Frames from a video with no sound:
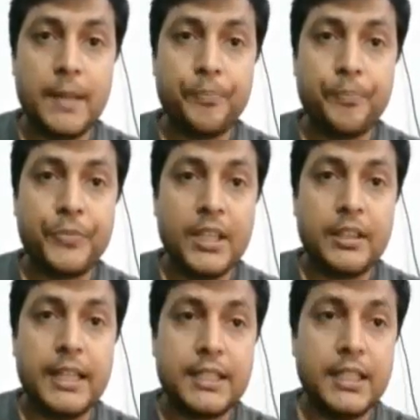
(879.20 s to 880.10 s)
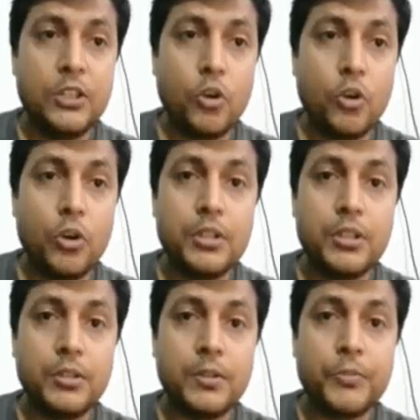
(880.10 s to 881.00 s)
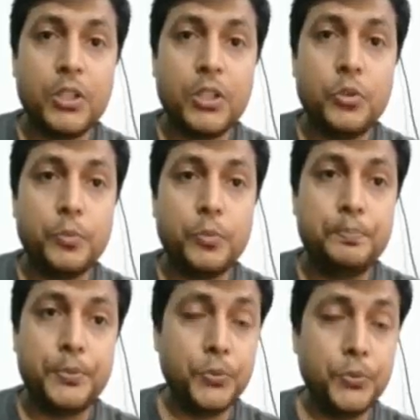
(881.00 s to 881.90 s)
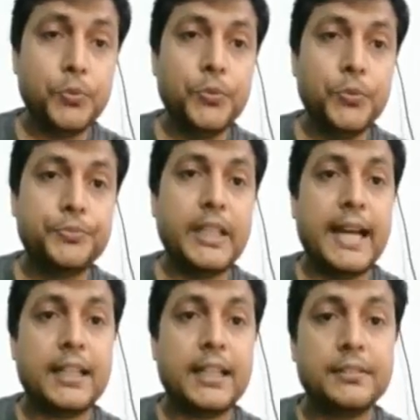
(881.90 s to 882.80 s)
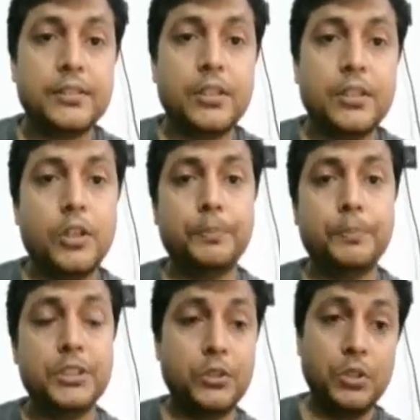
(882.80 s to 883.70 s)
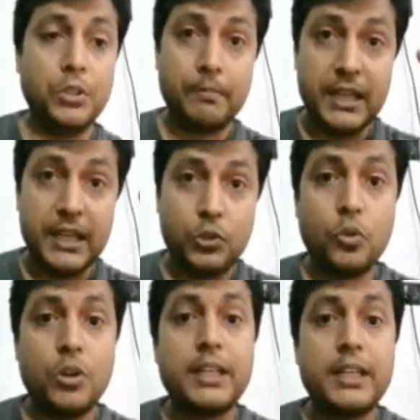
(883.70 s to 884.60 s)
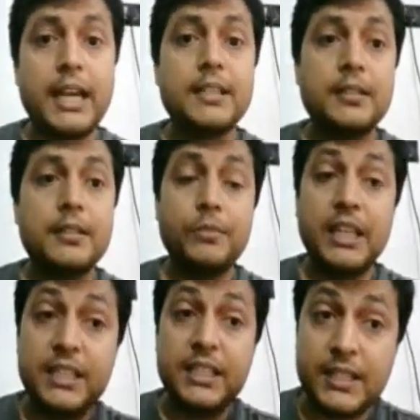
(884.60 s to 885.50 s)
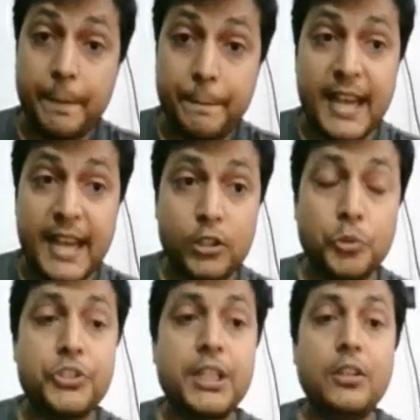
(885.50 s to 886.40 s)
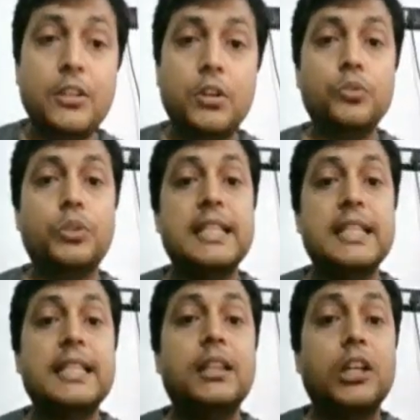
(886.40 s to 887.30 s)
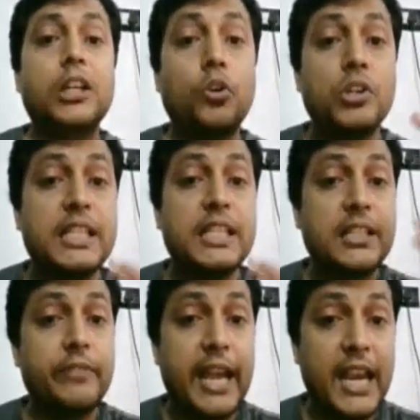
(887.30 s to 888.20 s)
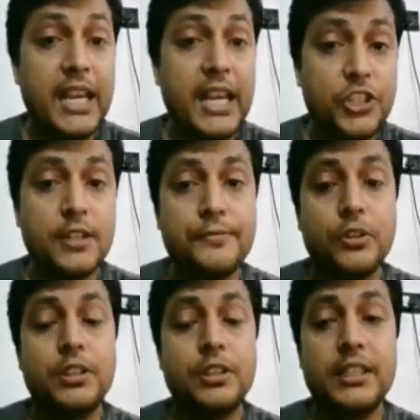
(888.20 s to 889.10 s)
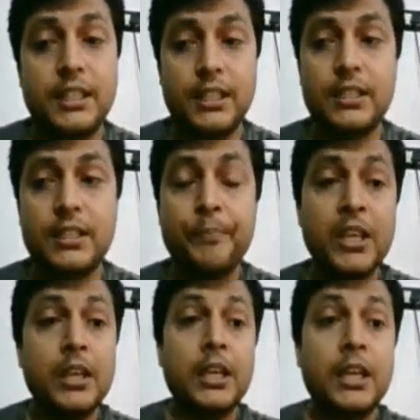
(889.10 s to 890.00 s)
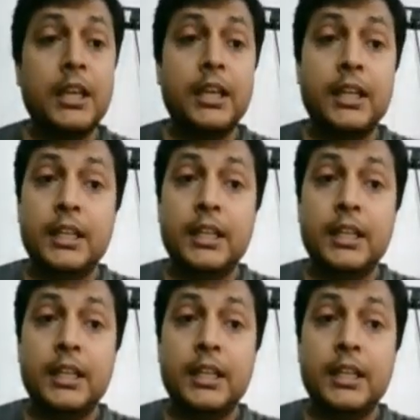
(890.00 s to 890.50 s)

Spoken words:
What they say, that in order to prove that a particular microorganism is the pathogen, or you can say the causative agent for a disease,